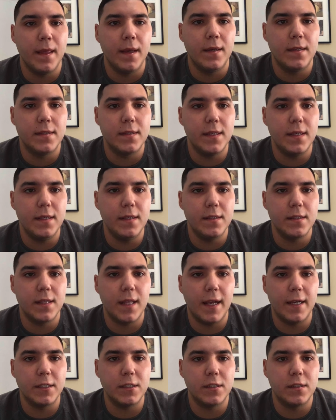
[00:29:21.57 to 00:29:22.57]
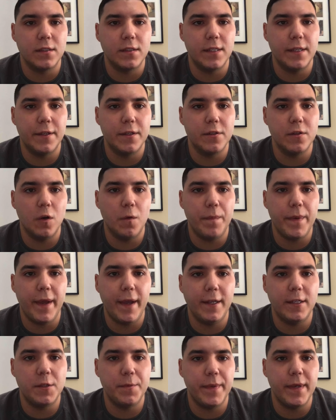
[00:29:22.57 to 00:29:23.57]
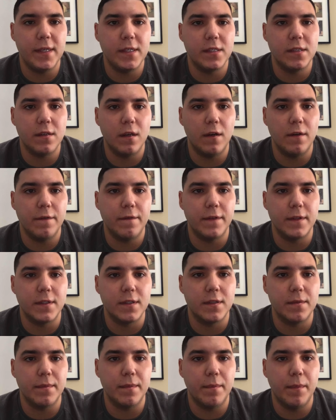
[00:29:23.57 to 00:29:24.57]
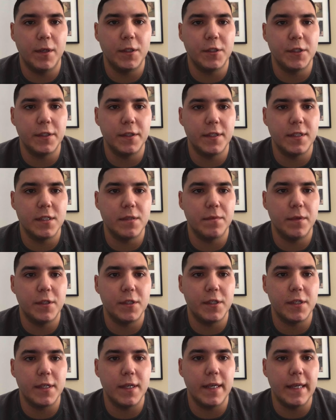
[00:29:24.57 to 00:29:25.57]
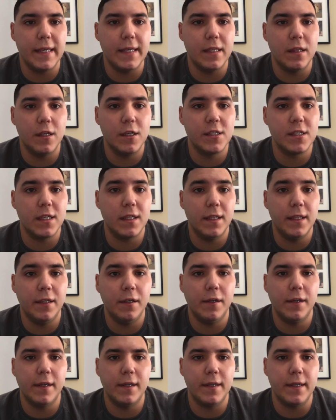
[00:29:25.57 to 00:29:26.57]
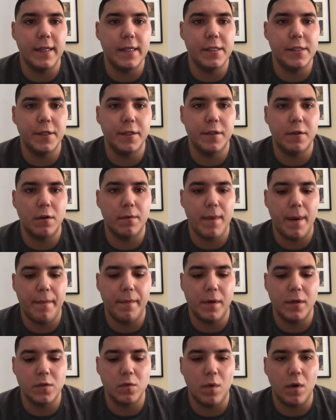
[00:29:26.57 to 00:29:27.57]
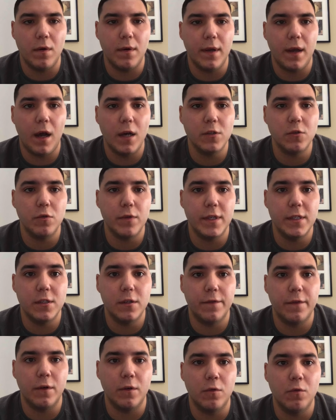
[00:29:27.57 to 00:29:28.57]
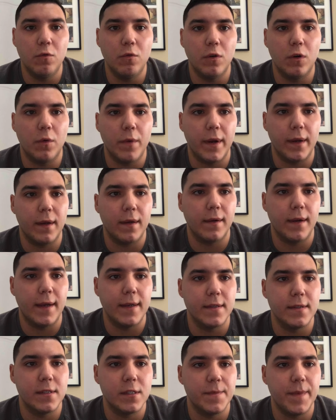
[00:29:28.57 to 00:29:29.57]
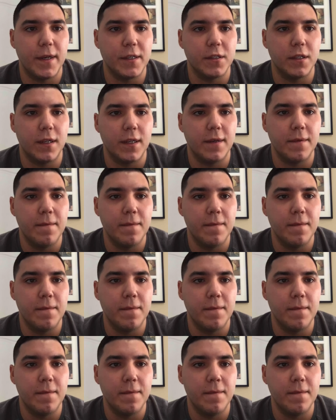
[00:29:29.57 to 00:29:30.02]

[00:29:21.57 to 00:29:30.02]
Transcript: See, see there's no PHP stuff. It looks cleaner and easier to remember as well. Also easier for Google to recognize especially.